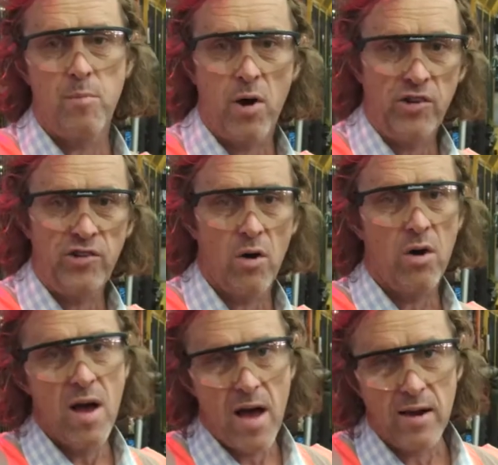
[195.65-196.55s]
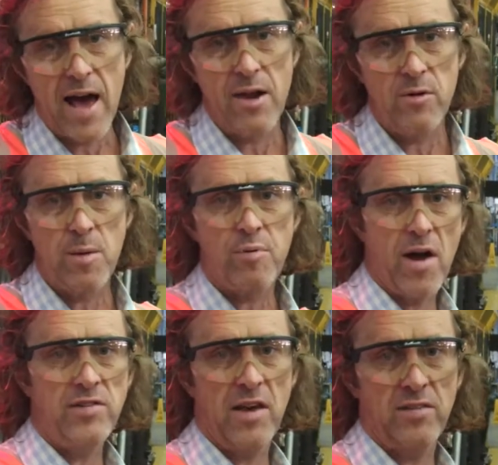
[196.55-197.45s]
body shell later in the
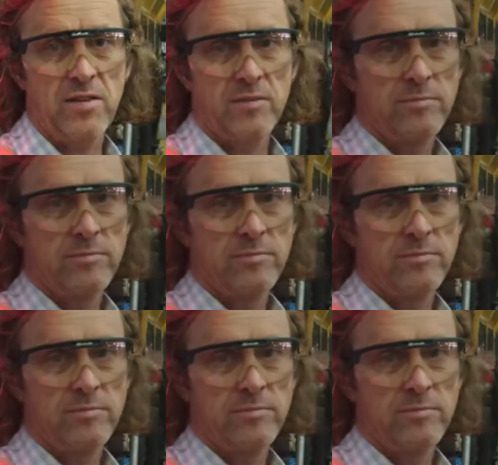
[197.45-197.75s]
process.